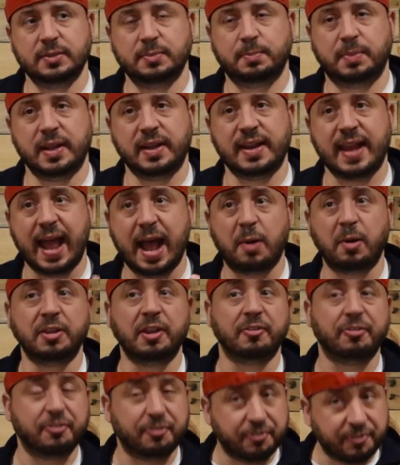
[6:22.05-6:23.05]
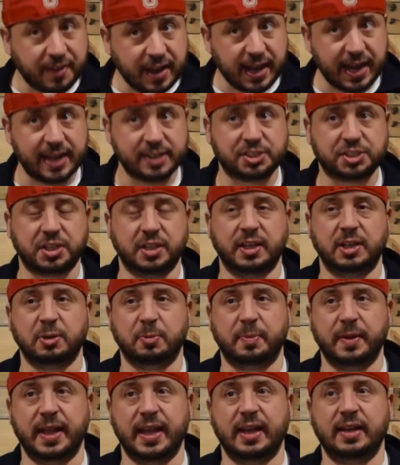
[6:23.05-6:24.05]
But now on the finish a little
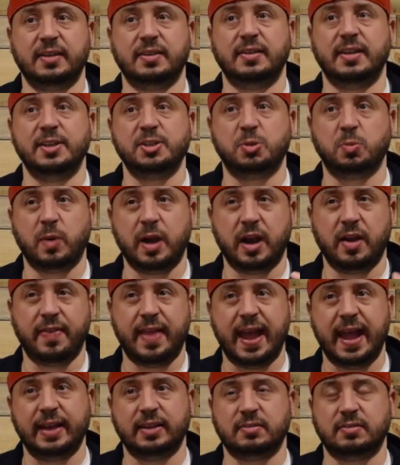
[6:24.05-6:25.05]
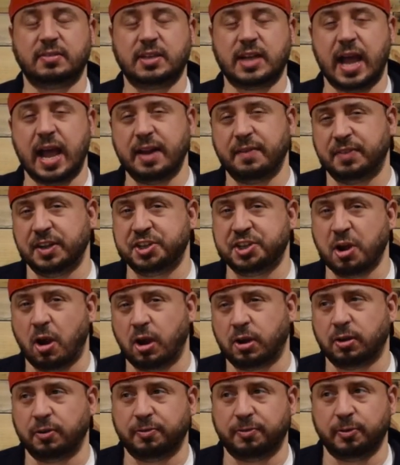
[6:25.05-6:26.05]
bit is where that kind of the
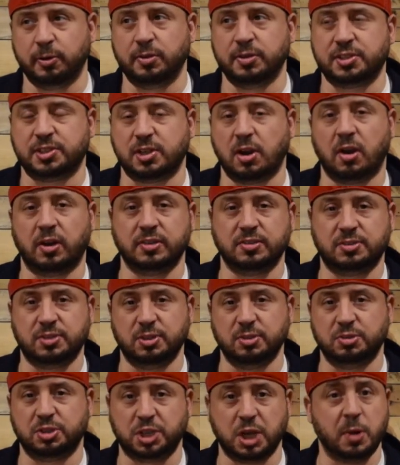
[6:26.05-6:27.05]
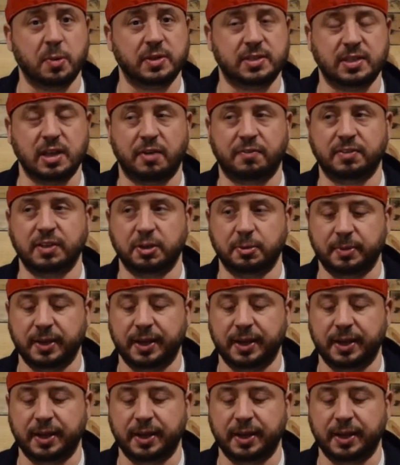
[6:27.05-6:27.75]
darker fruit is starting to show itself a little